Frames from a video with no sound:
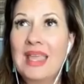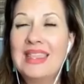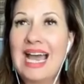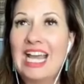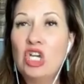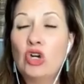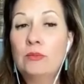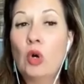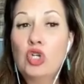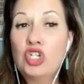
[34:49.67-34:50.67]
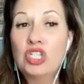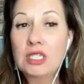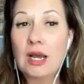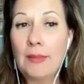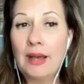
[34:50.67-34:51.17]
that your emotions
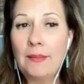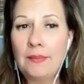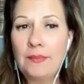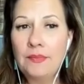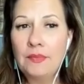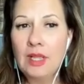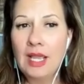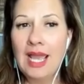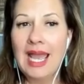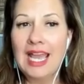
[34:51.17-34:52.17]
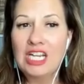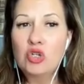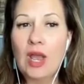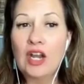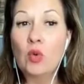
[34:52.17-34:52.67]
come up. And
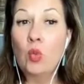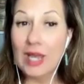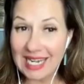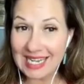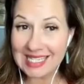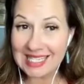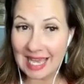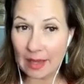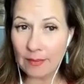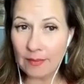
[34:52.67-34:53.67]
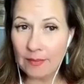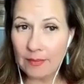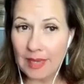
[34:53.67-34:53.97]
try to witness them